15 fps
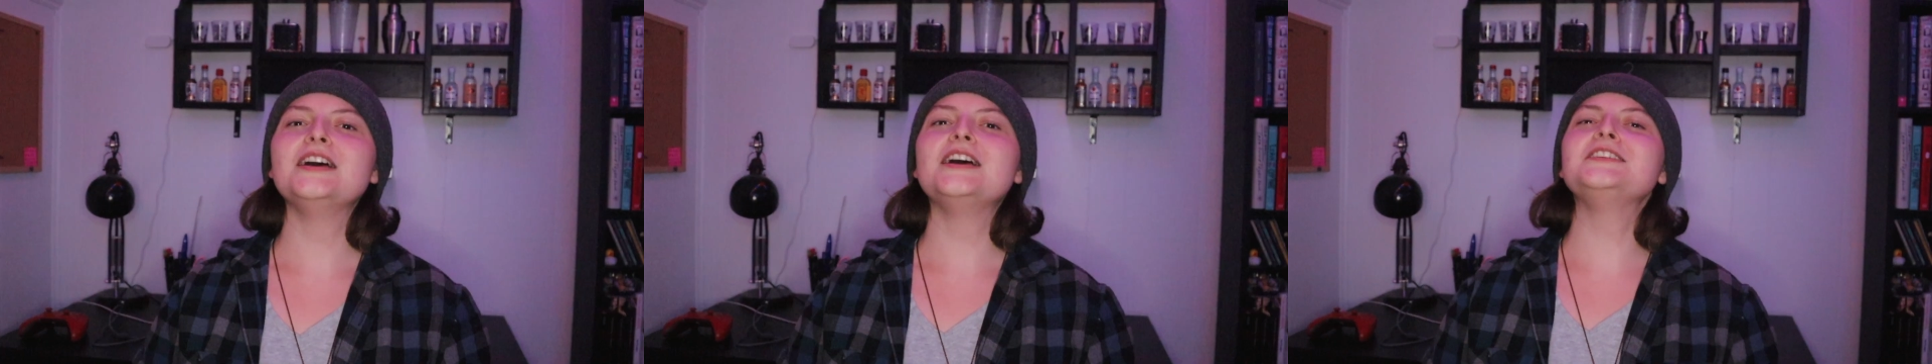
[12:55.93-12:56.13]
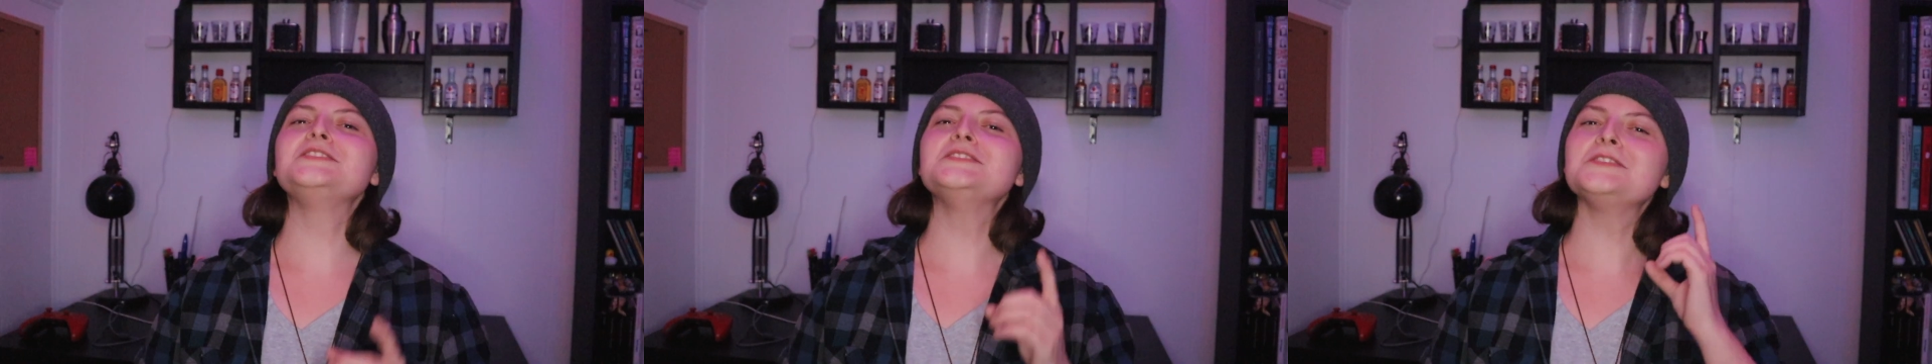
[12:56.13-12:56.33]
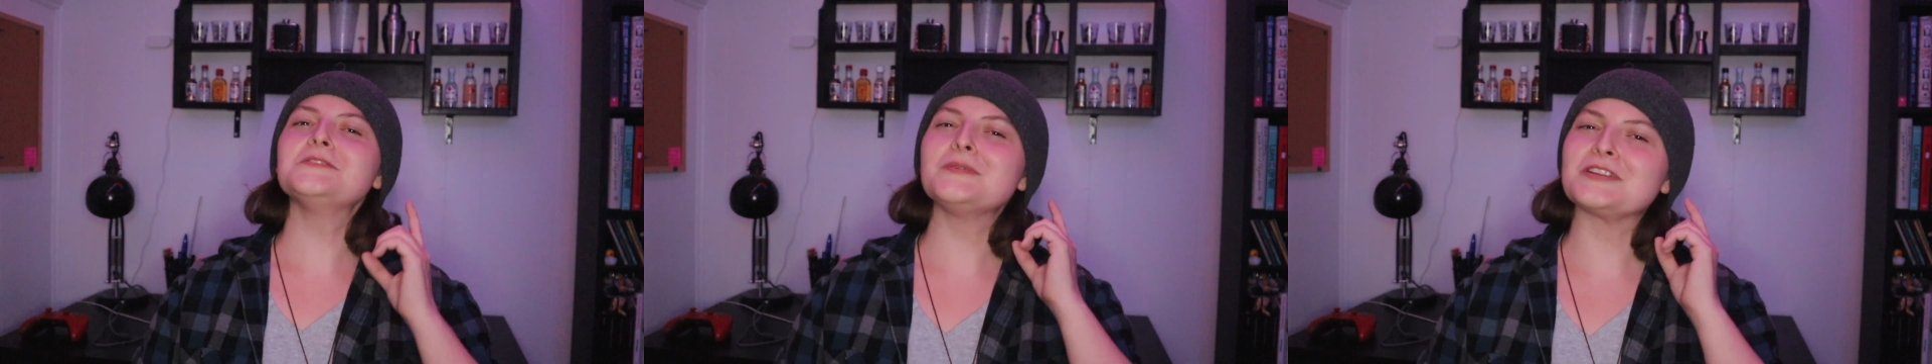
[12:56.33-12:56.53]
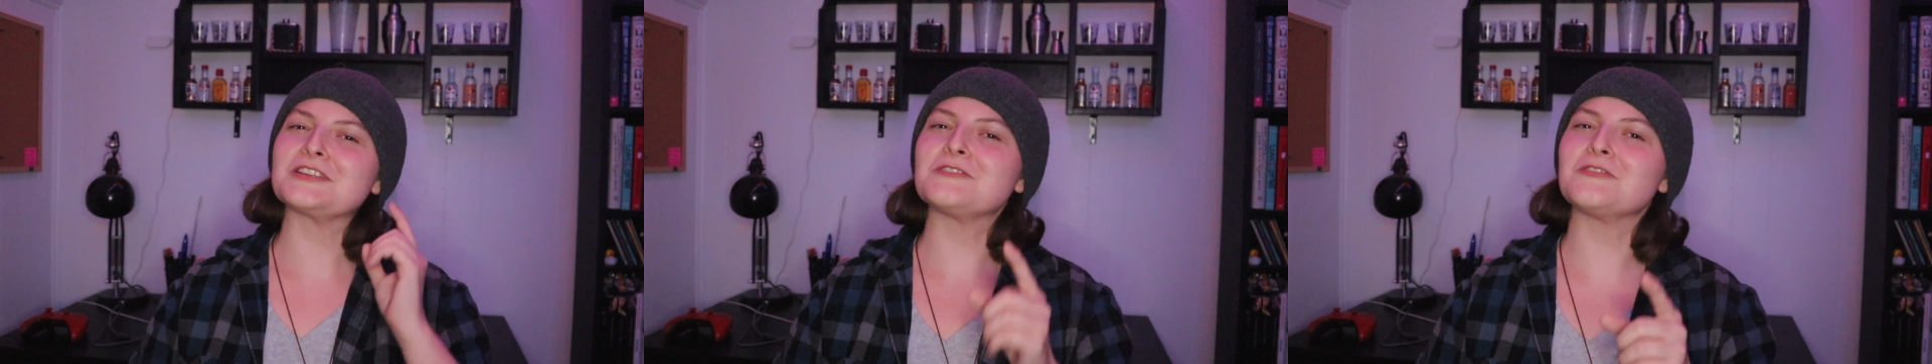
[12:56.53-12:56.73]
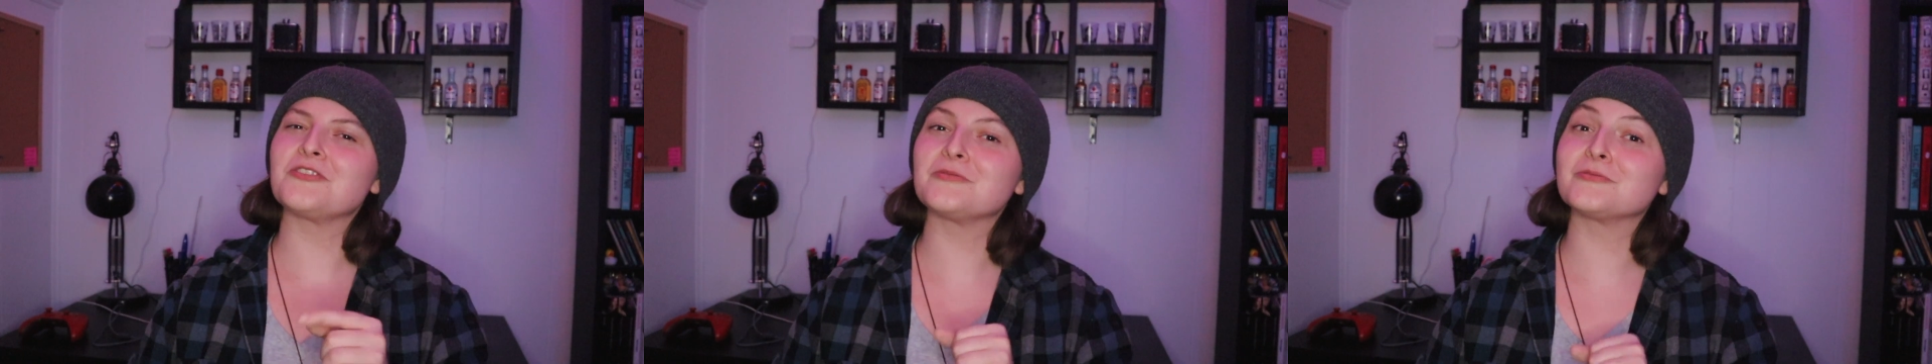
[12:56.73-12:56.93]
And do you know what
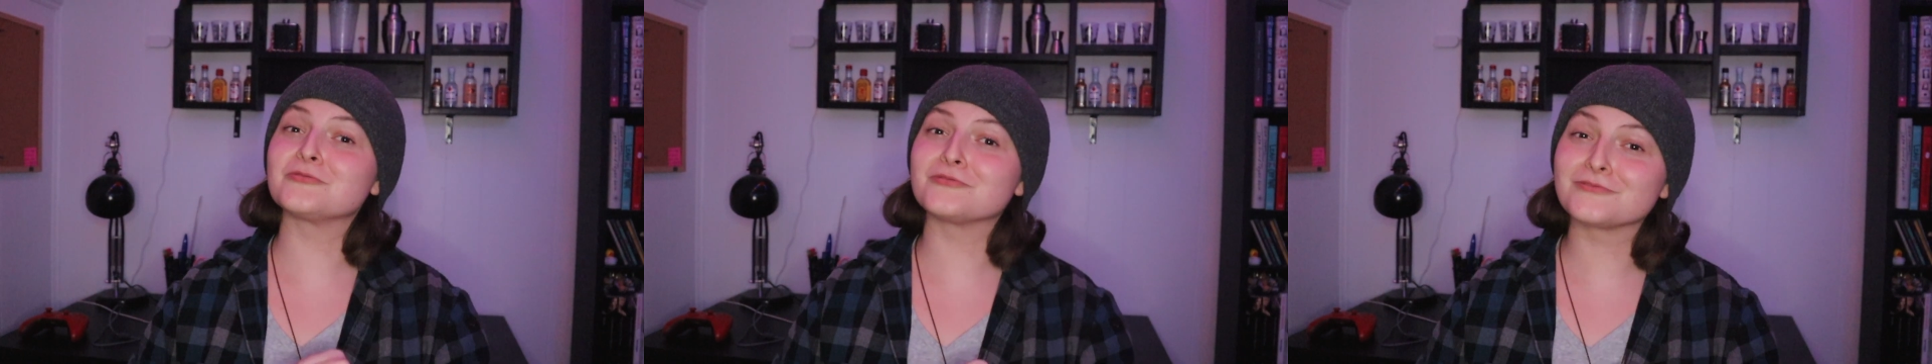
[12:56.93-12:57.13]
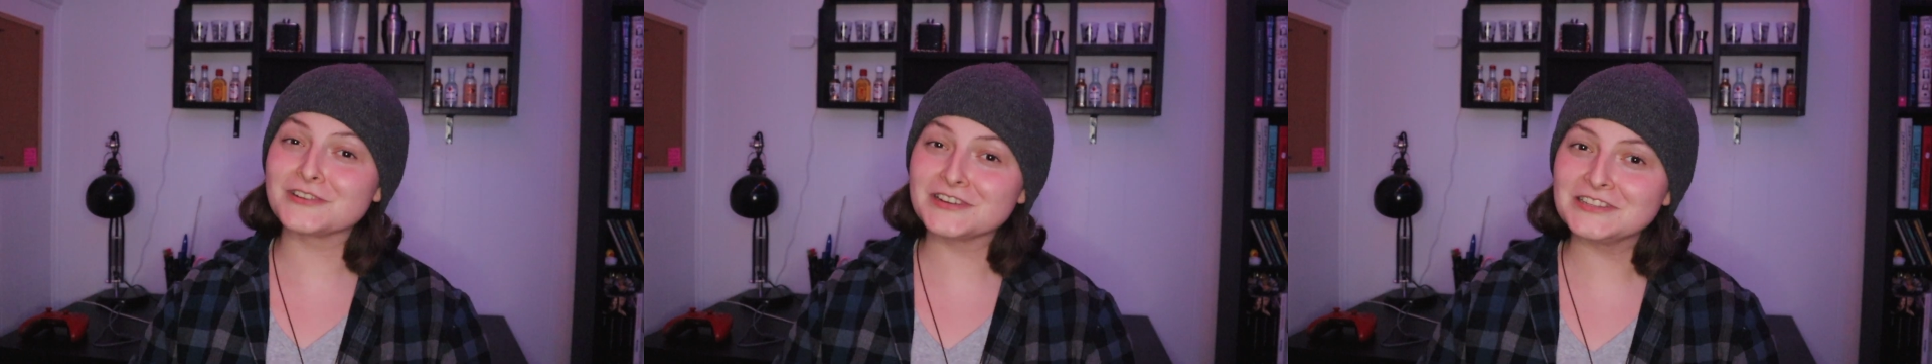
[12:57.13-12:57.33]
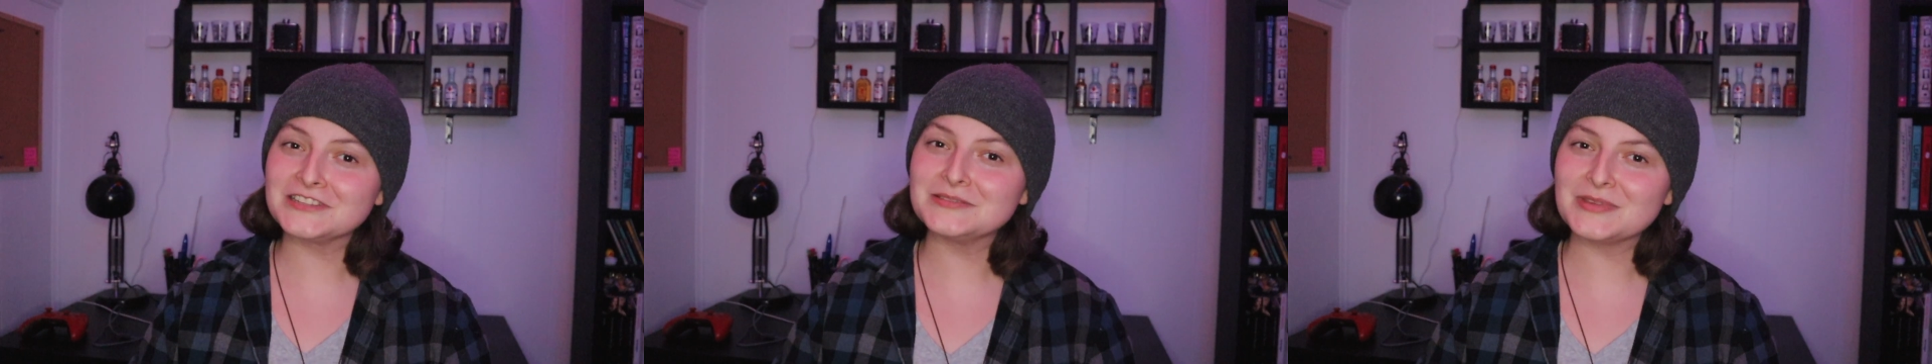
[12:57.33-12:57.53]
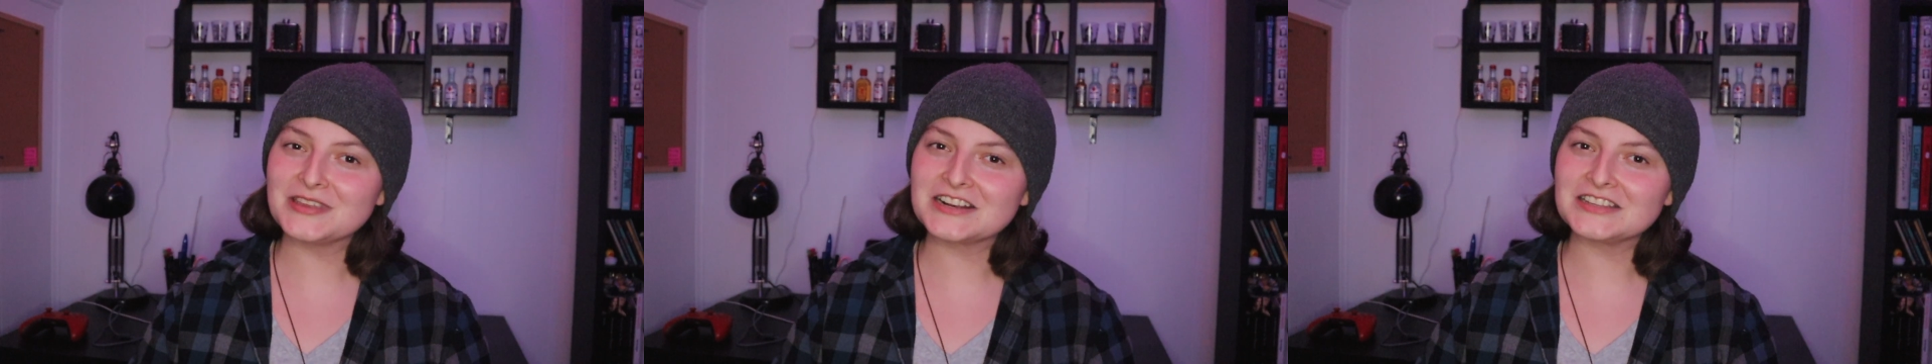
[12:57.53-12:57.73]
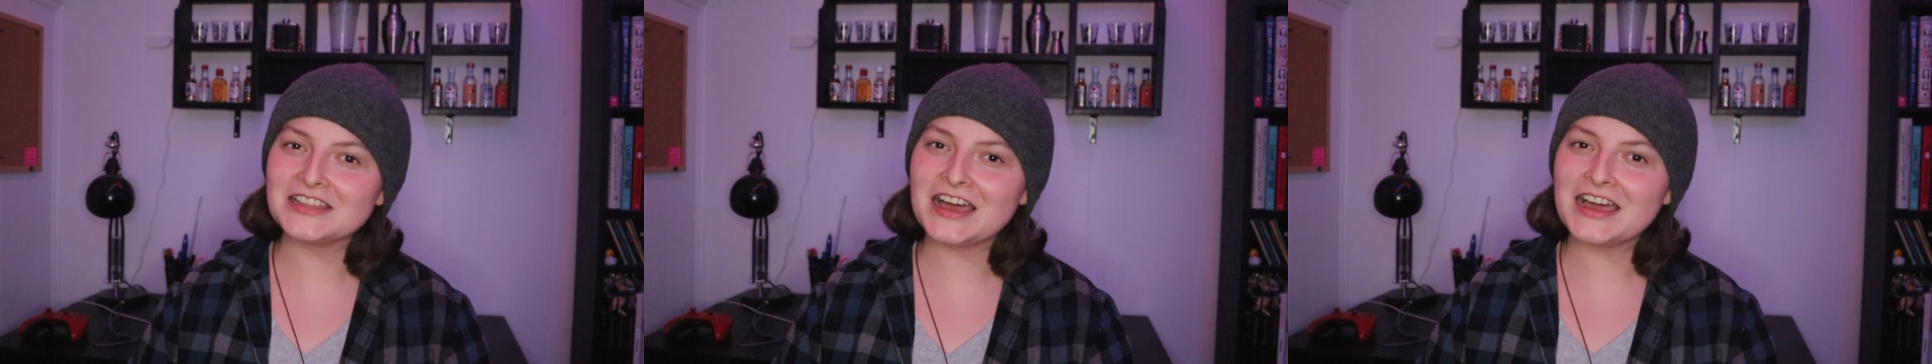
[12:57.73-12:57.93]
else would really mean
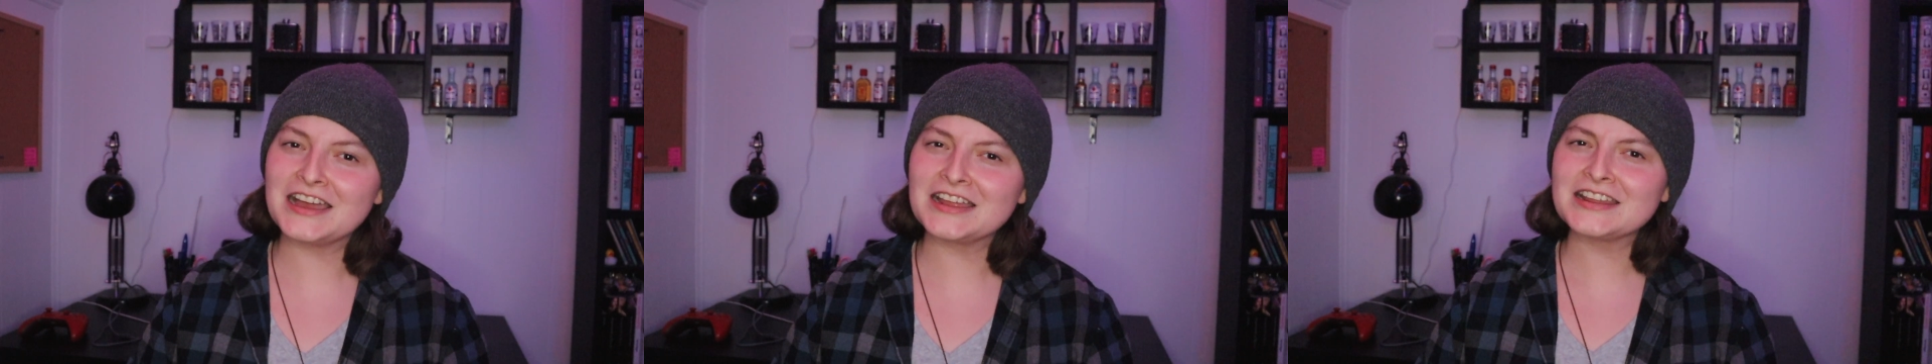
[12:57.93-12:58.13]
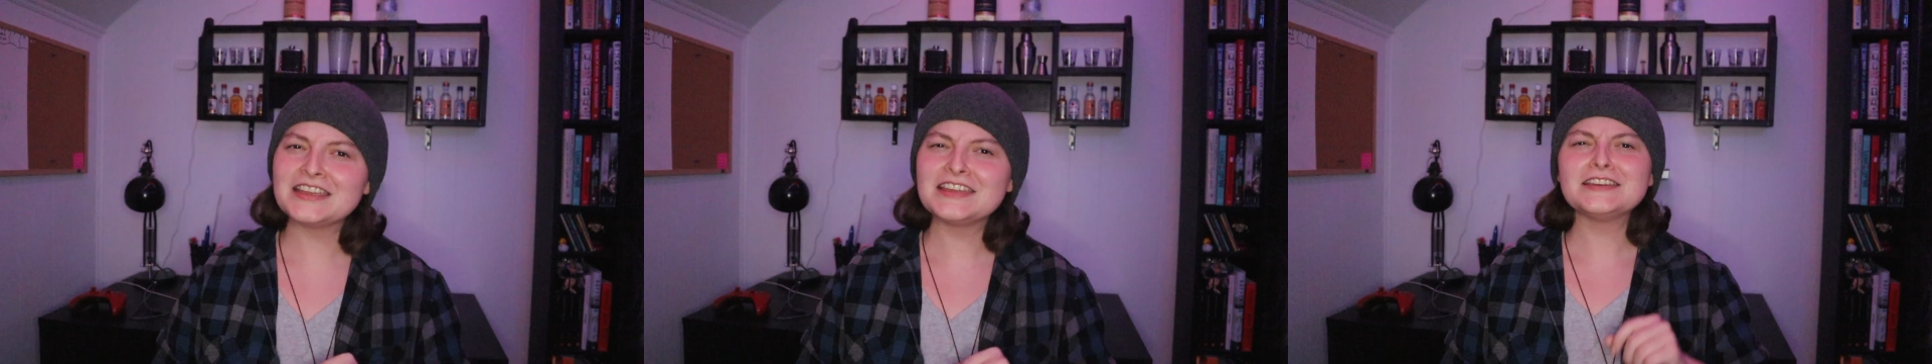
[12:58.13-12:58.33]
a lot?